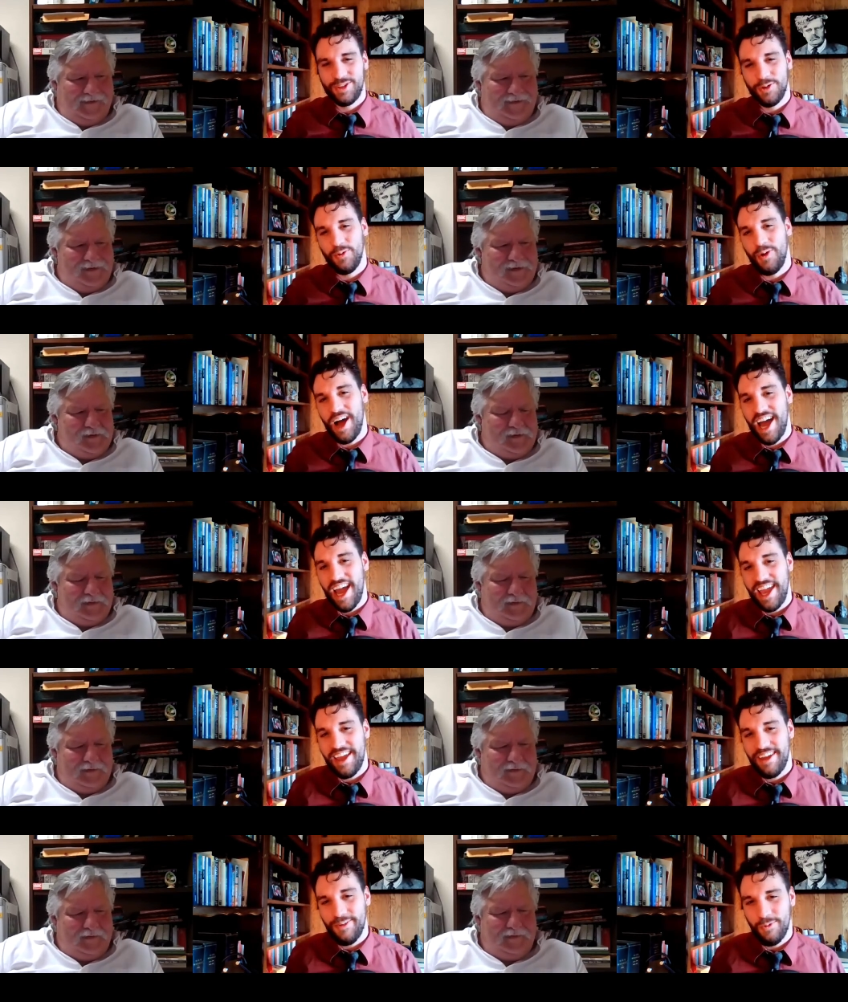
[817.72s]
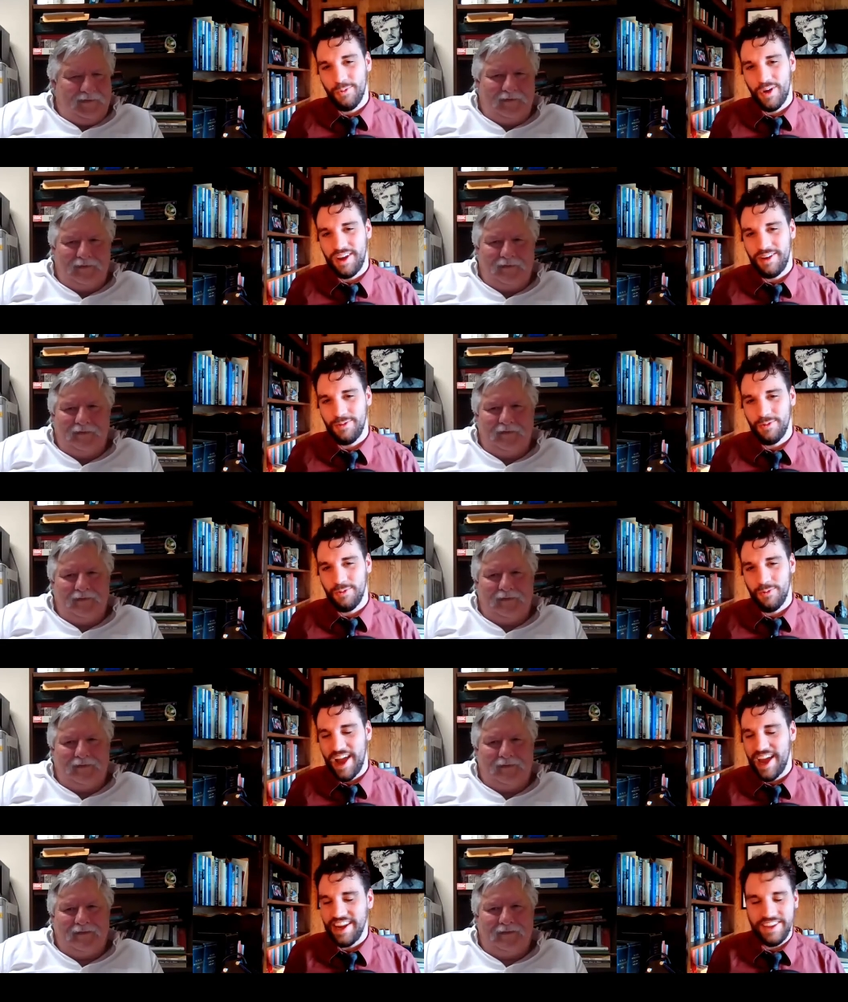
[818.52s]
Speaker 1: so, why what
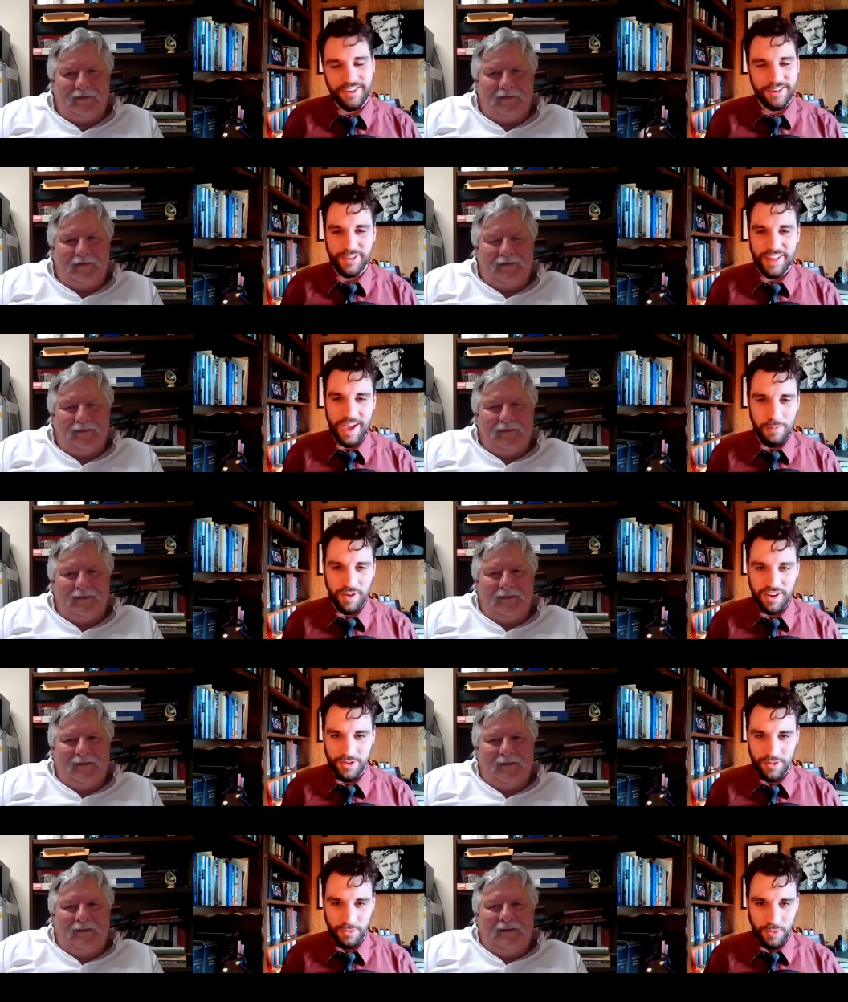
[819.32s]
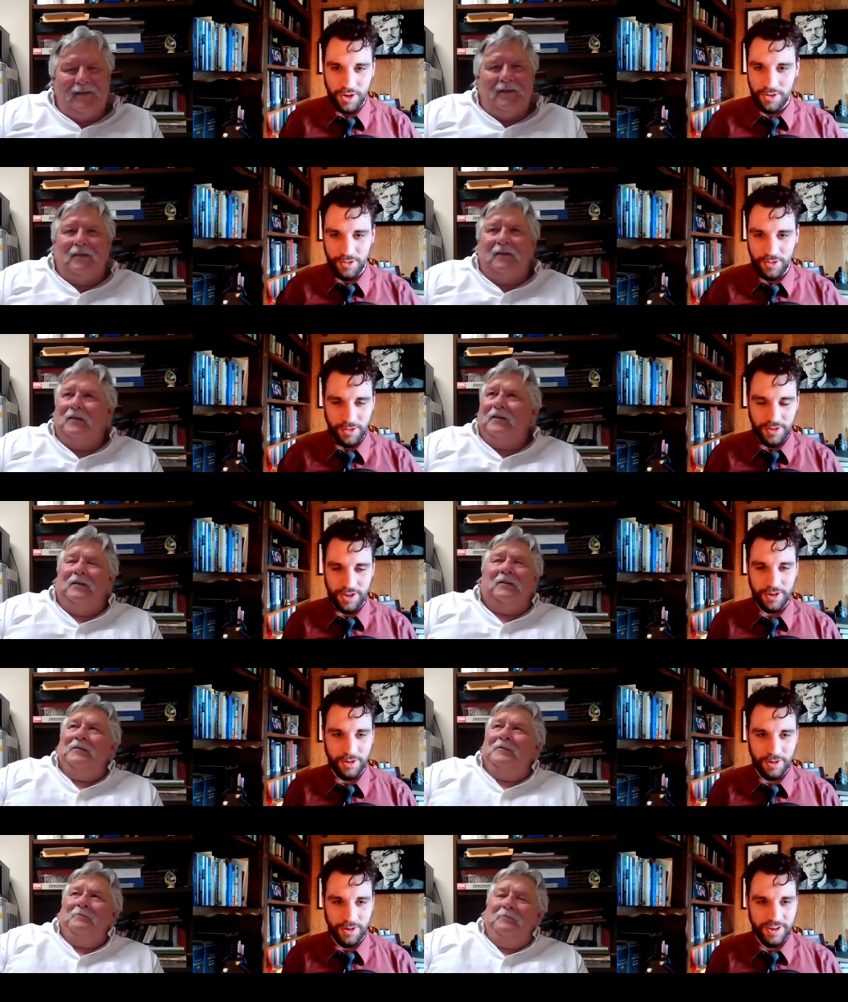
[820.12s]
why did you do that? What what drew
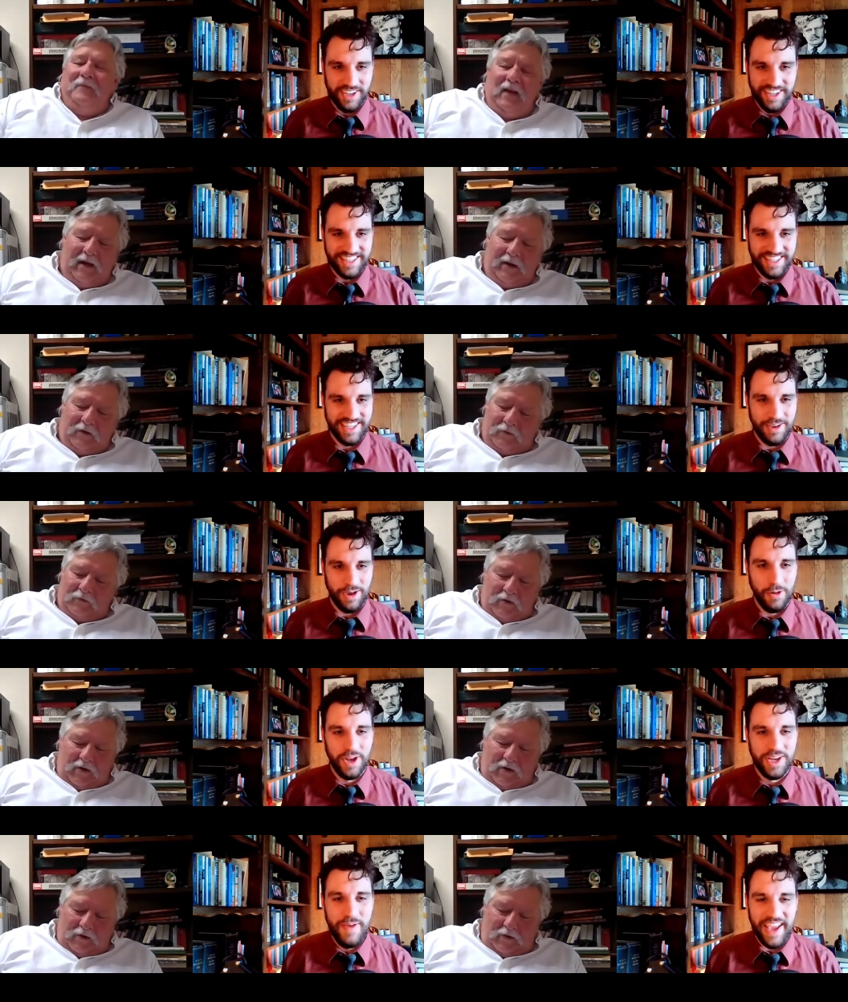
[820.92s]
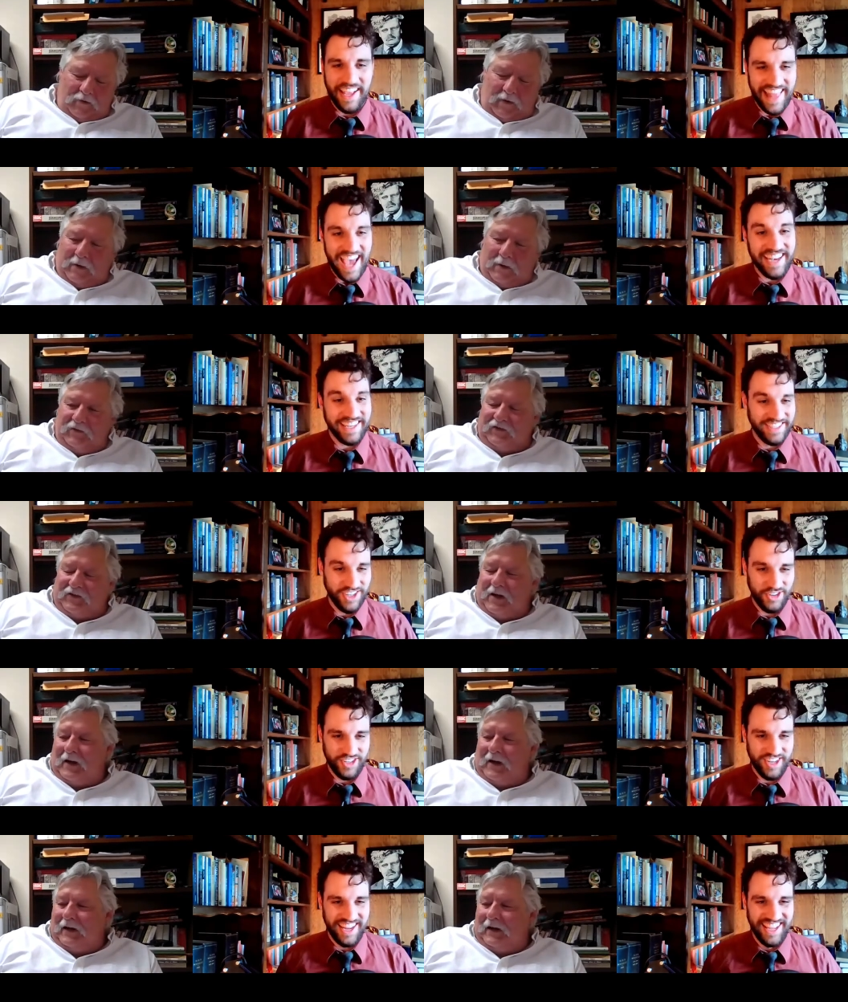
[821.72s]
you? I don't know to make that I
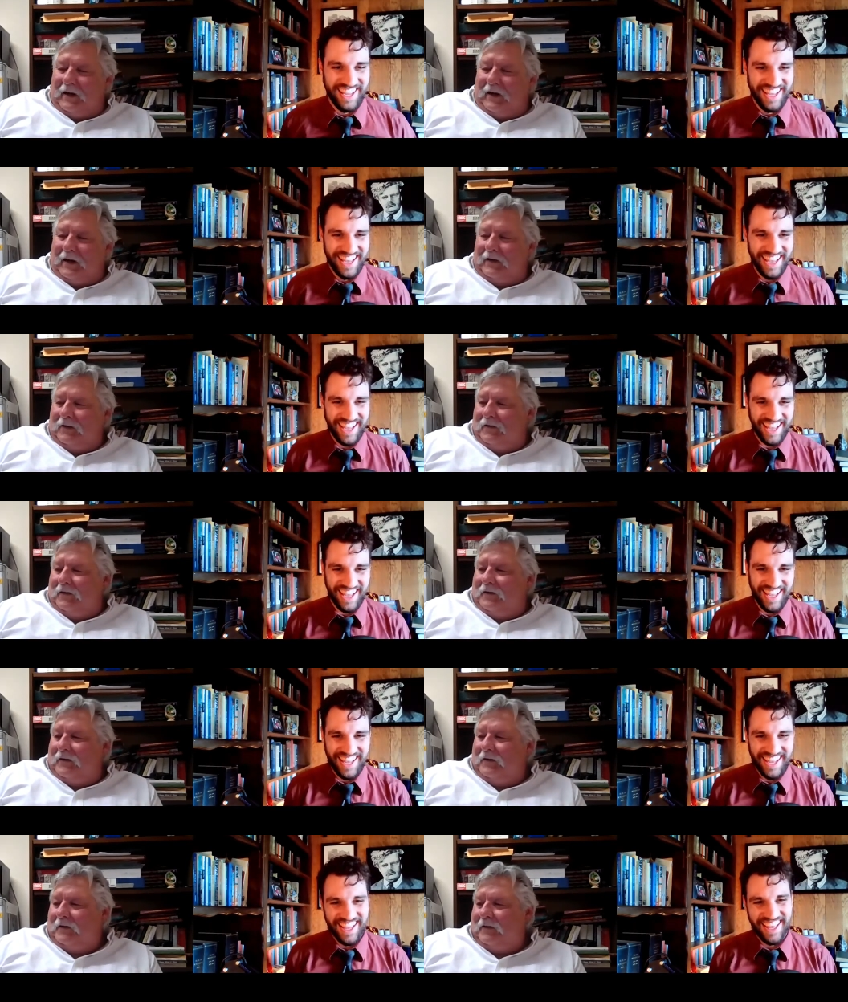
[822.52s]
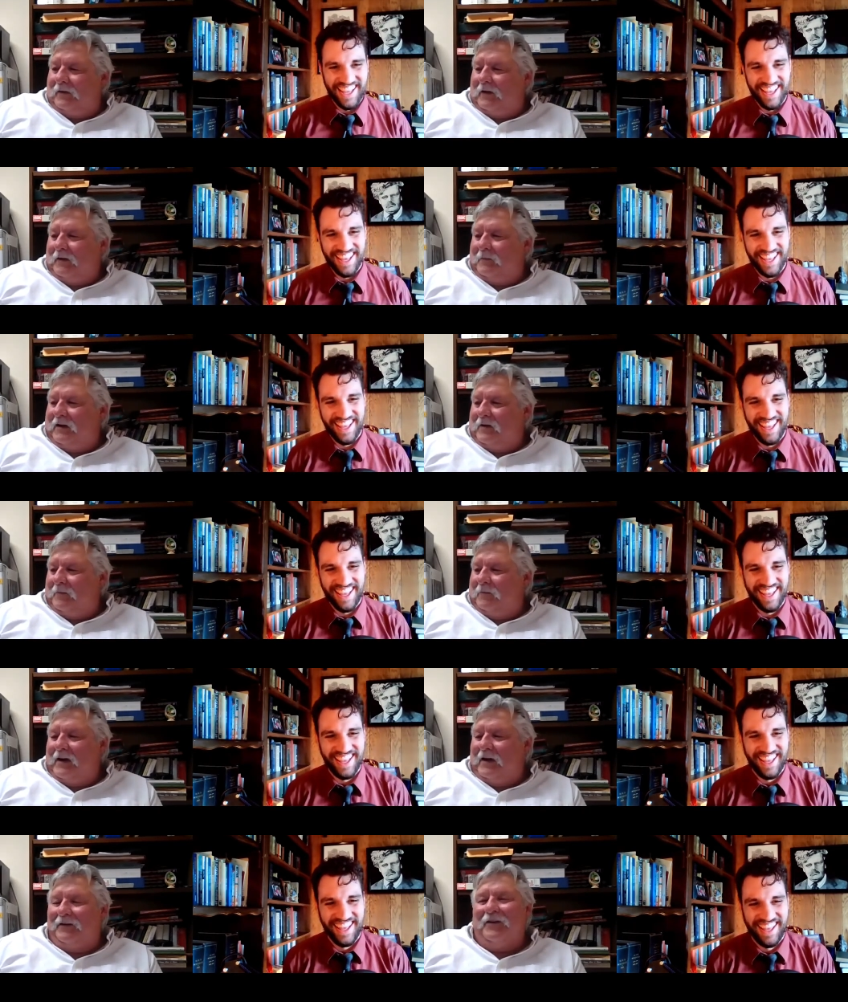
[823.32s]
decision. Tired.
Speaker 2: I made a
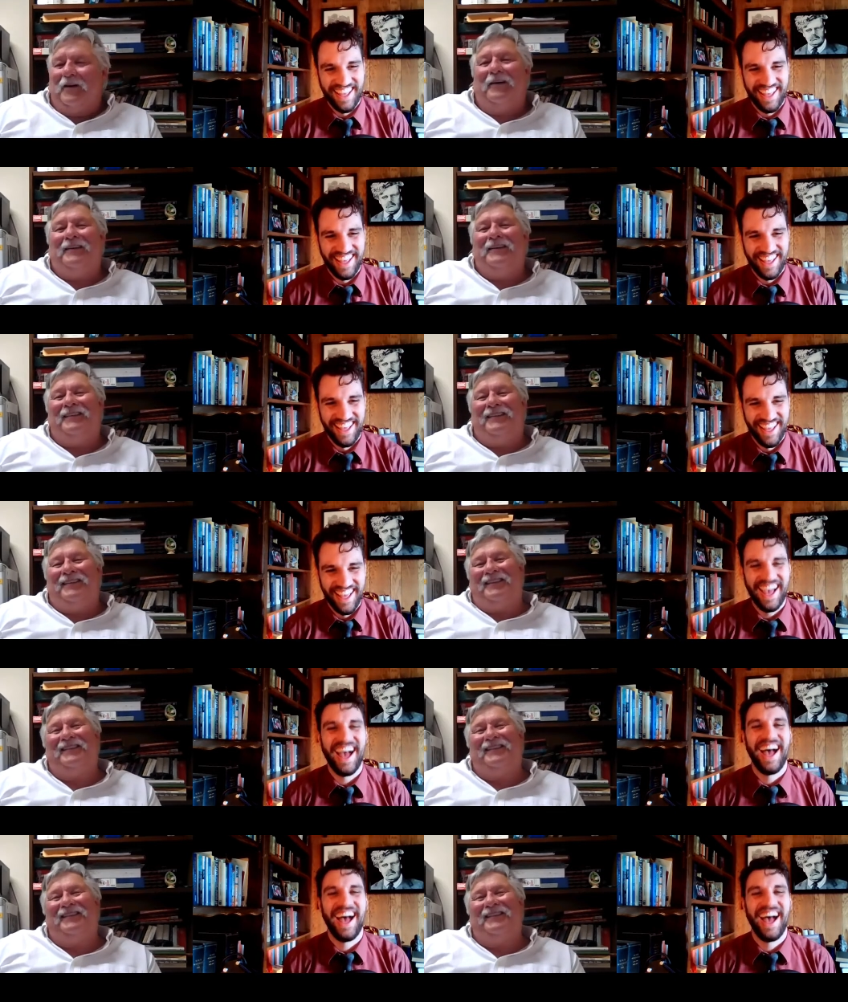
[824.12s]
bet. No, made